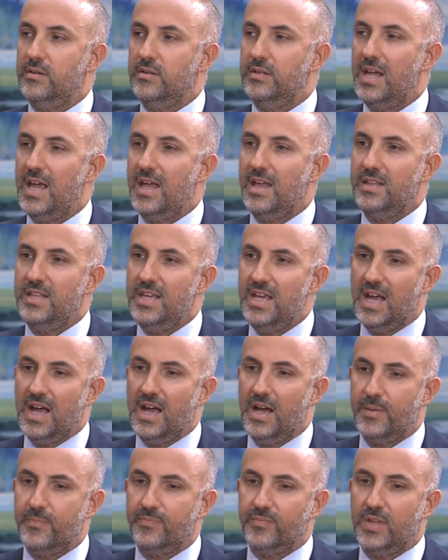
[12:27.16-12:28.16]
the
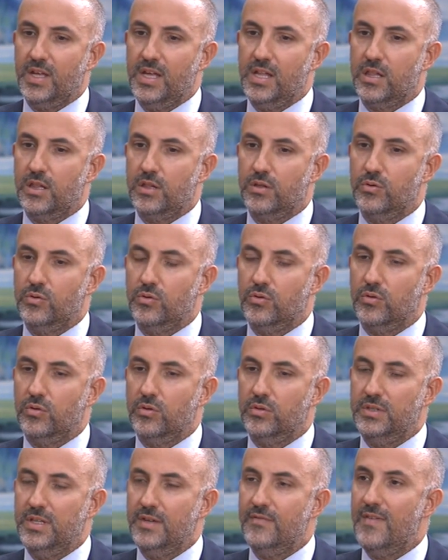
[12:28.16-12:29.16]
idea is to
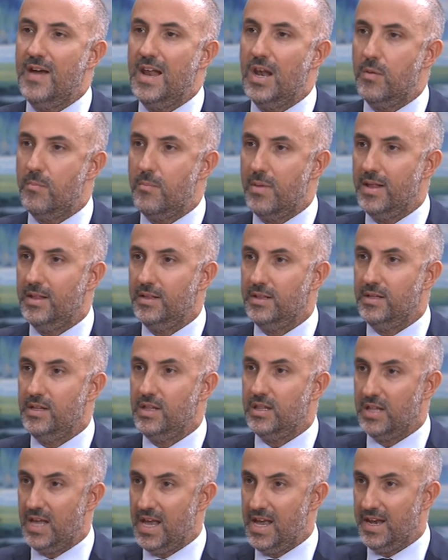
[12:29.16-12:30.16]
develop
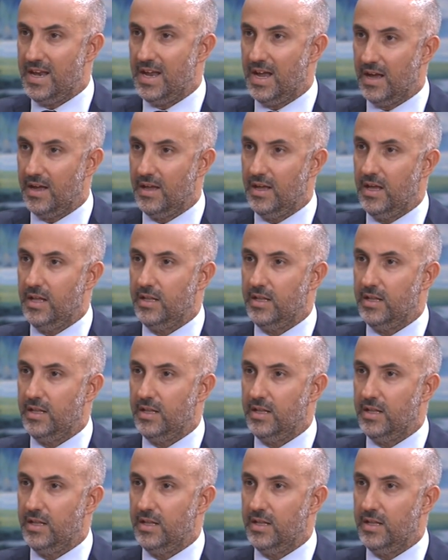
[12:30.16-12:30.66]
this area,